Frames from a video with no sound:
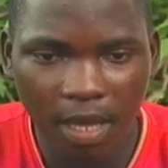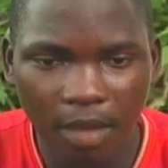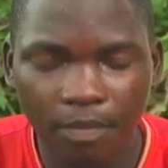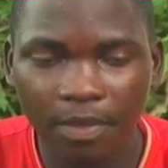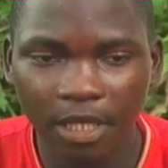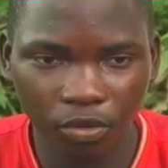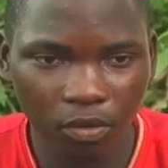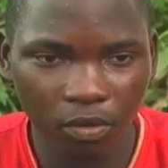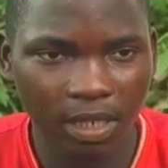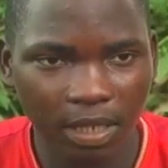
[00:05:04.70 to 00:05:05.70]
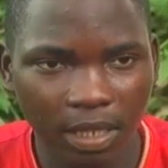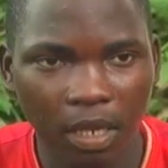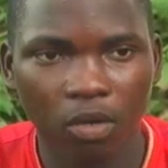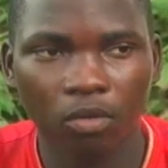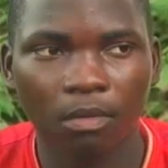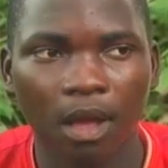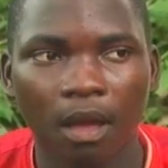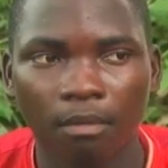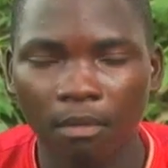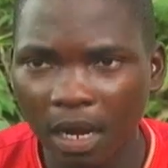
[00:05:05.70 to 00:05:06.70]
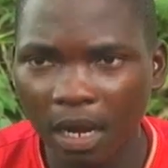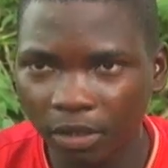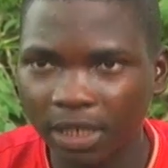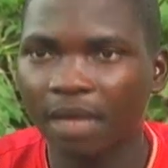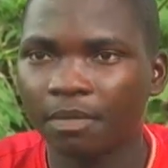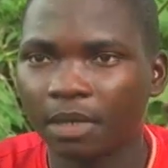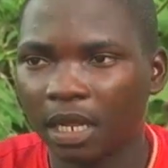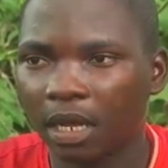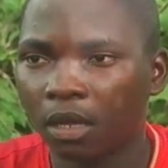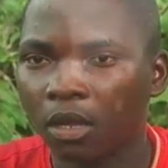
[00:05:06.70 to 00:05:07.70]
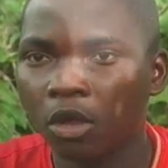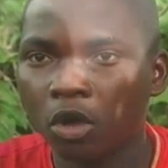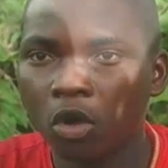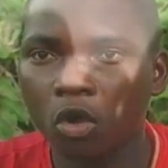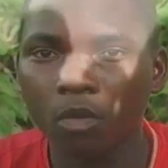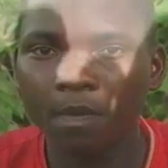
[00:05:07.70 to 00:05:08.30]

thinking about those left behind. I and the